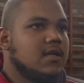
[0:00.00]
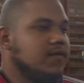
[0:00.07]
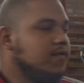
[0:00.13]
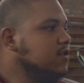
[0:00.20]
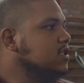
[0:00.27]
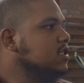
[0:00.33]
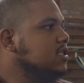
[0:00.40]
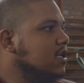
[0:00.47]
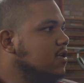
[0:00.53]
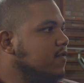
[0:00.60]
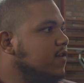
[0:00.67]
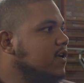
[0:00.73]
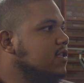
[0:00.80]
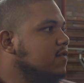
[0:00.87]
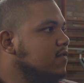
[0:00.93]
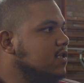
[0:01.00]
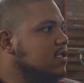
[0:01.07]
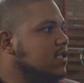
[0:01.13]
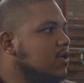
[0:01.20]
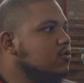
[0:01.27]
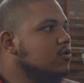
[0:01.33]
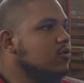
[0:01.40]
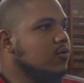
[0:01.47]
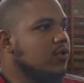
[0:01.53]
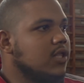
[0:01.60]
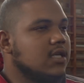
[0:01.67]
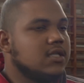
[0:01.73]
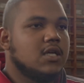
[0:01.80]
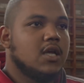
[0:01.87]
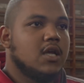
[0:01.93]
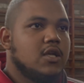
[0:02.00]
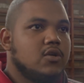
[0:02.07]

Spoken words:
Efficiency and effectiveness, those two things,